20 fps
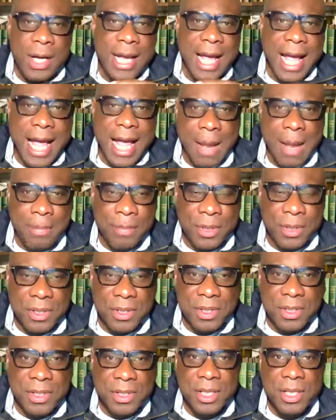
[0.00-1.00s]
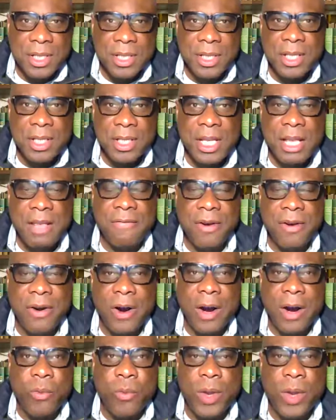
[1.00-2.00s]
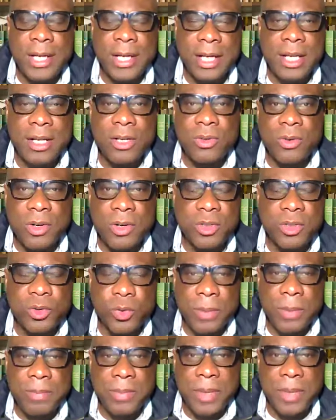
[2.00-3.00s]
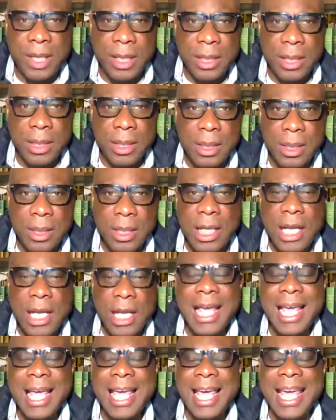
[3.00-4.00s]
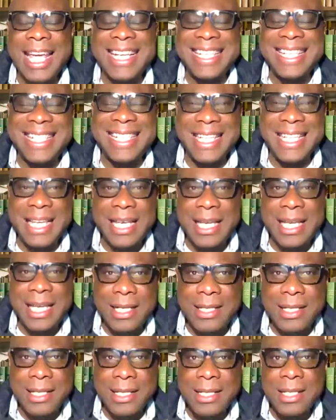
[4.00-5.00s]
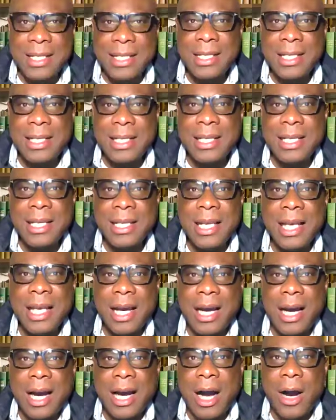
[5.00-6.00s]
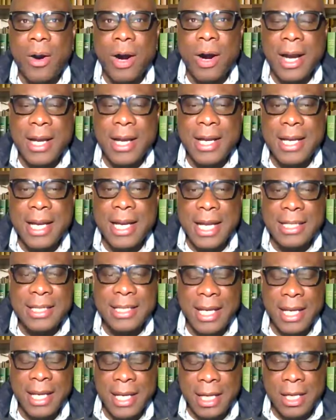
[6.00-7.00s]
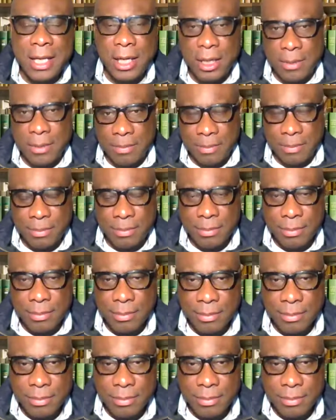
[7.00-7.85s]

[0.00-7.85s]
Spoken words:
What happens if our weekly grocery bill exceeds our net income?